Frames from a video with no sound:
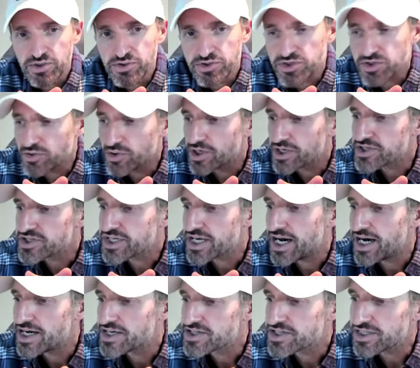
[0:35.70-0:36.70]
new to us,
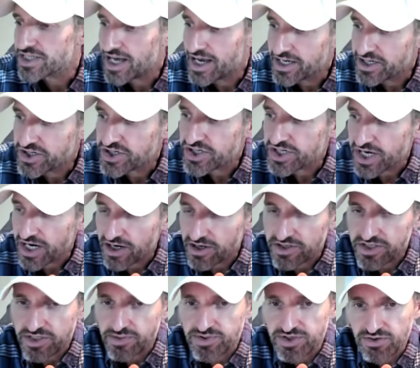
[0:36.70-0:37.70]
guys, like,
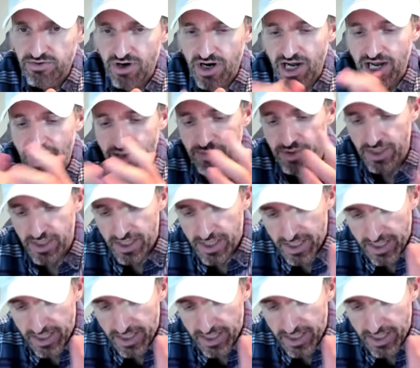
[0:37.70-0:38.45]
share, subscribe.